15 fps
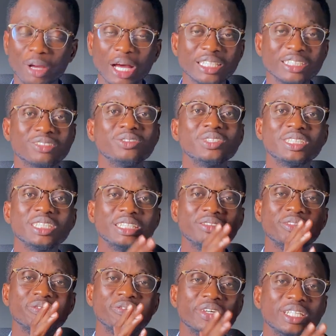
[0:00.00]
And it's written
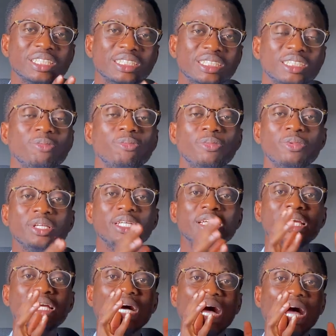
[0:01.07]
very simply,
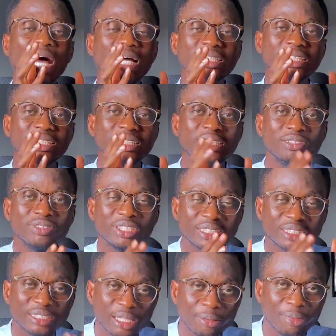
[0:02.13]
and it gives a
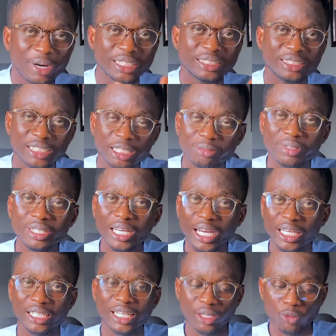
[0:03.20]
step-by-step
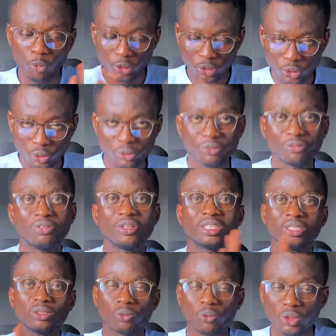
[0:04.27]
guide, like what to do first
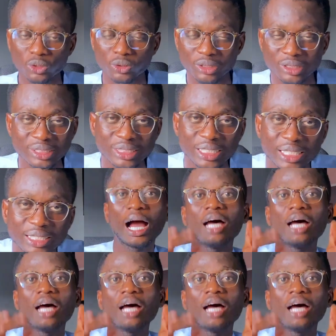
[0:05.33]
and what to do next.